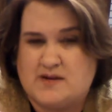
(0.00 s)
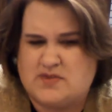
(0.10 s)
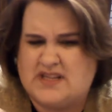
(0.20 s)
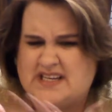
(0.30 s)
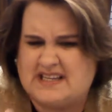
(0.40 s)

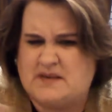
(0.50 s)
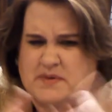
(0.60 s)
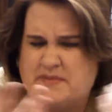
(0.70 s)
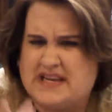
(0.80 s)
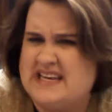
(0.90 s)
I'm really
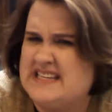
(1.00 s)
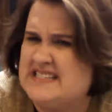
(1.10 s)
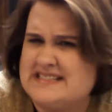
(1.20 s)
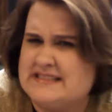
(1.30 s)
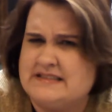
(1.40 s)
clapping my
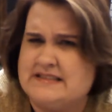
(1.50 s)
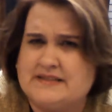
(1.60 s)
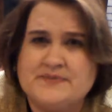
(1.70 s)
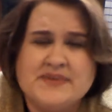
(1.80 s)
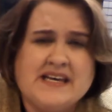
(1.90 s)
hands, I don't
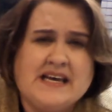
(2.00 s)
know.